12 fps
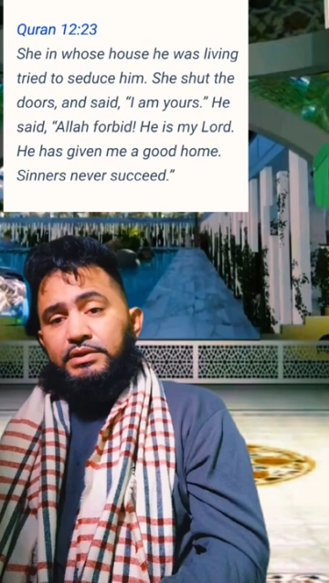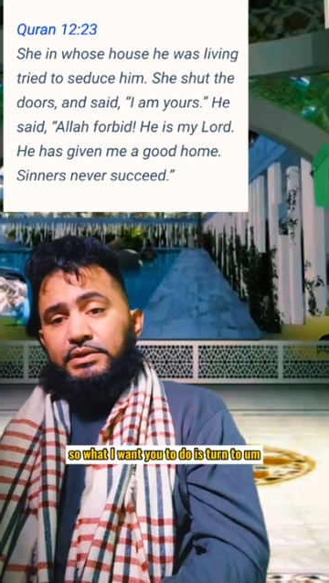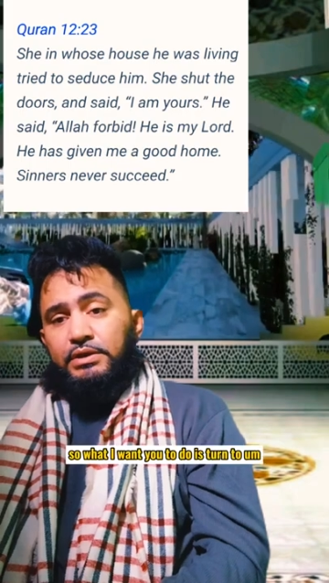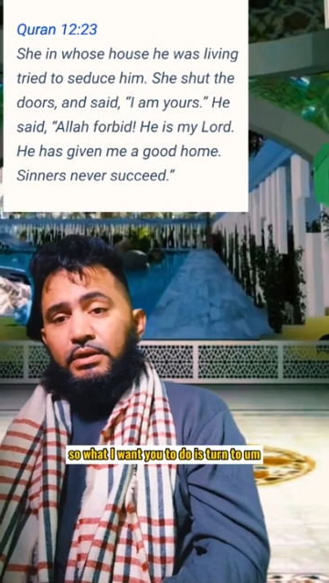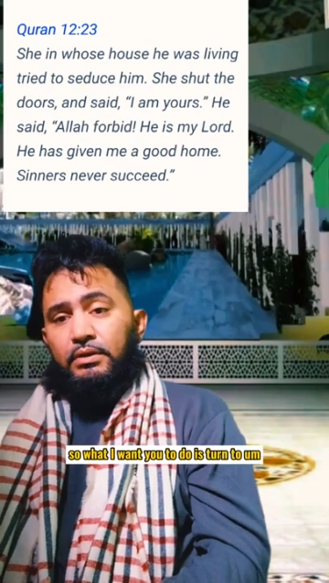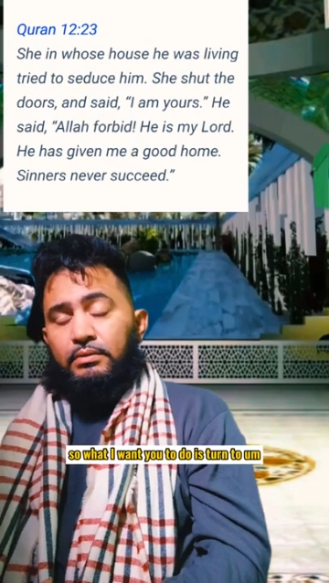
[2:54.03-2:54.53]

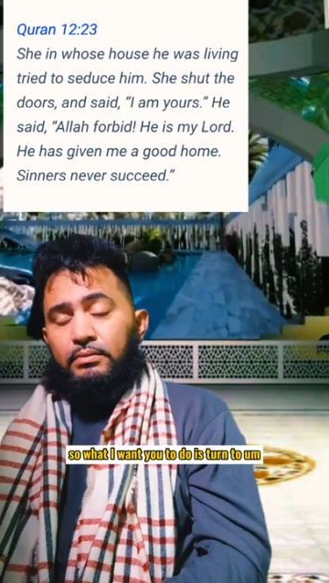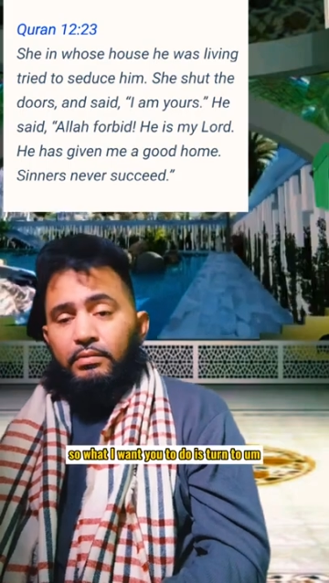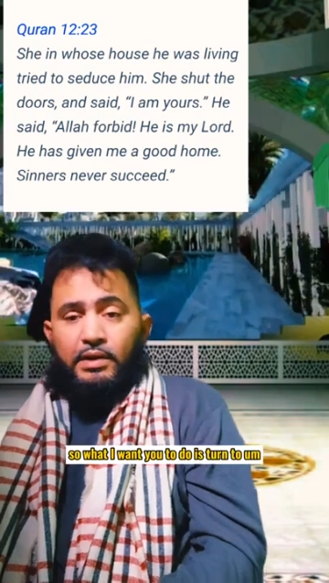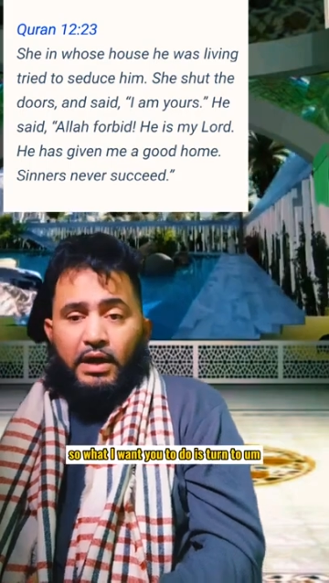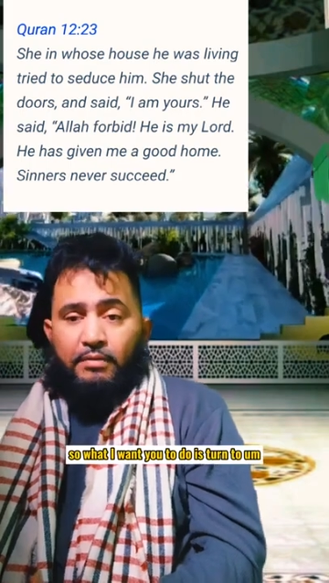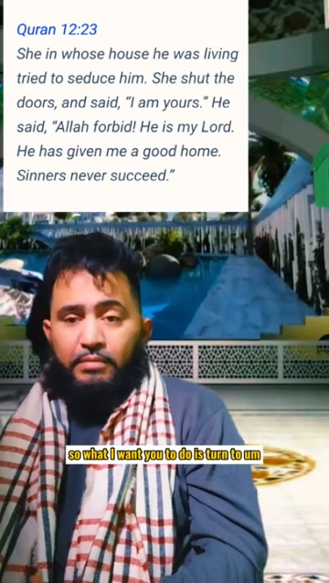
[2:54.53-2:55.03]
So
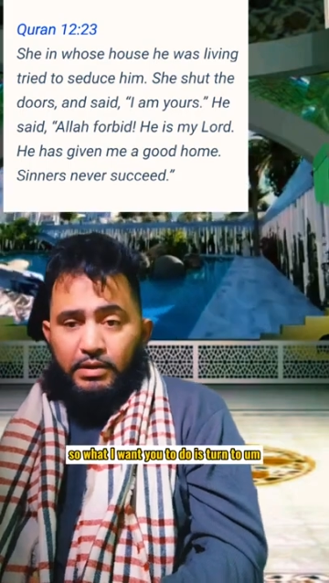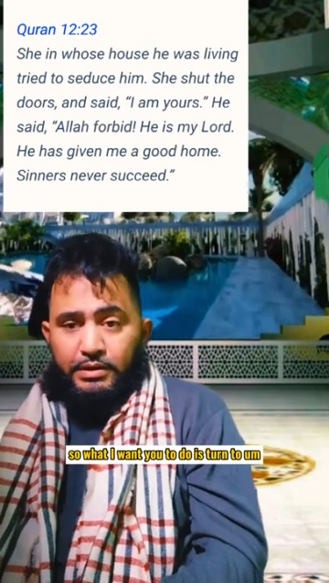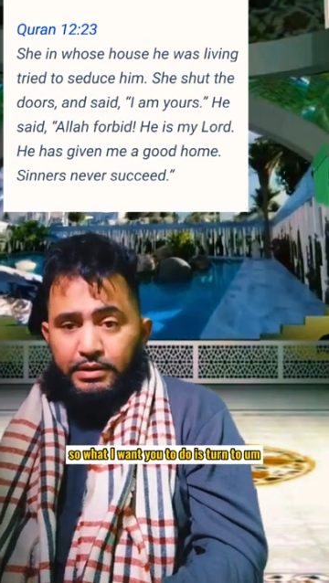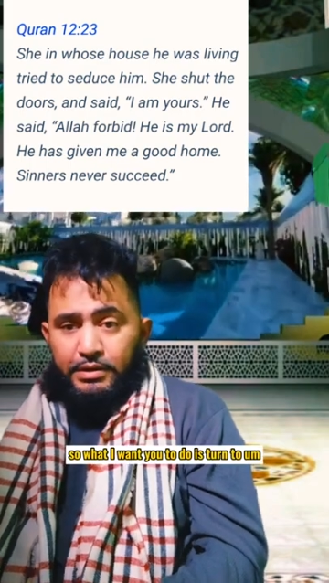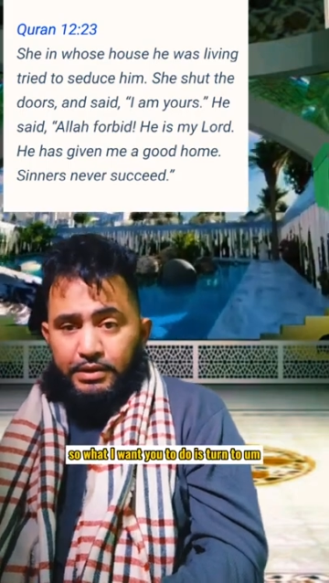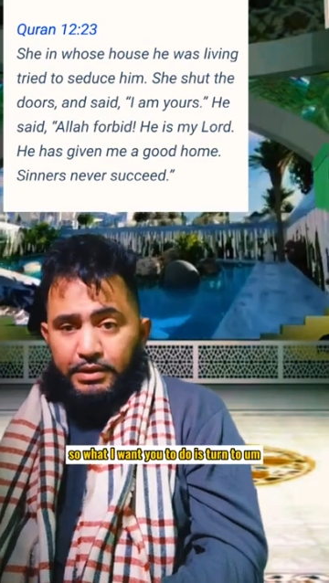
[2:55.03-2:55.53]
what I
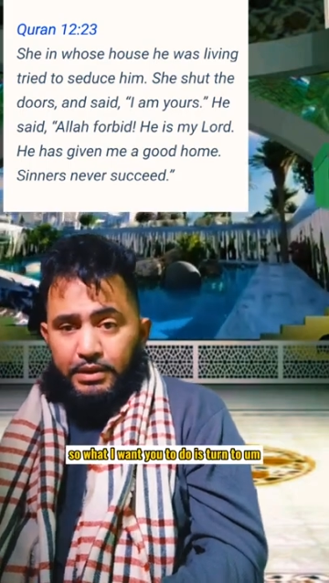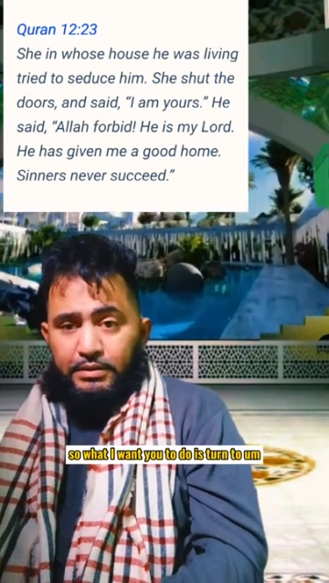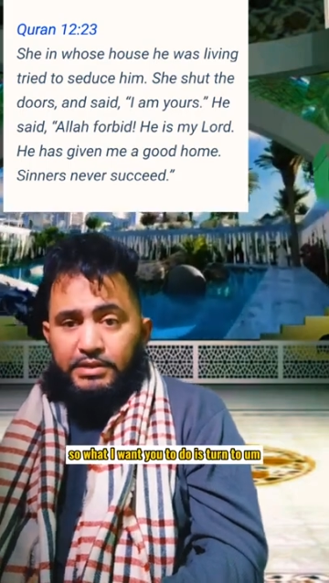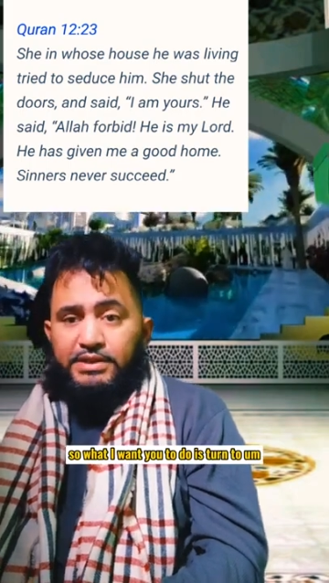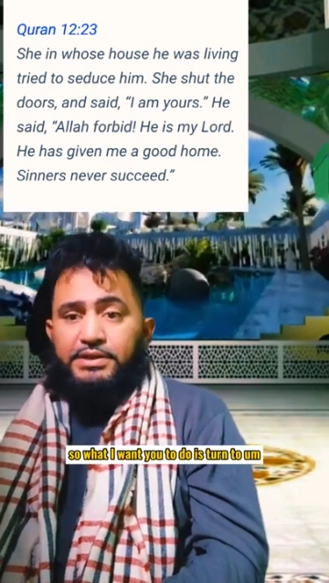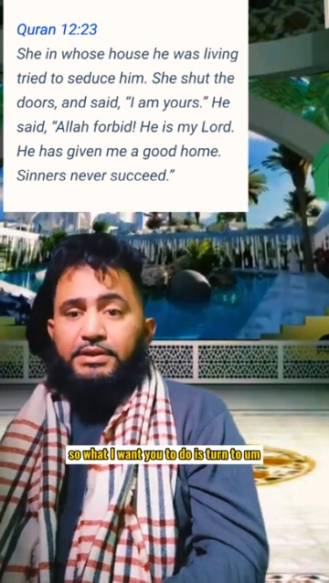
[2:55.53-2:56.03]
want you to do
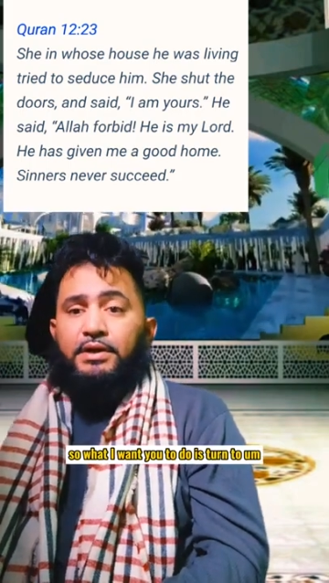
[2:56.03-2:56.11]
is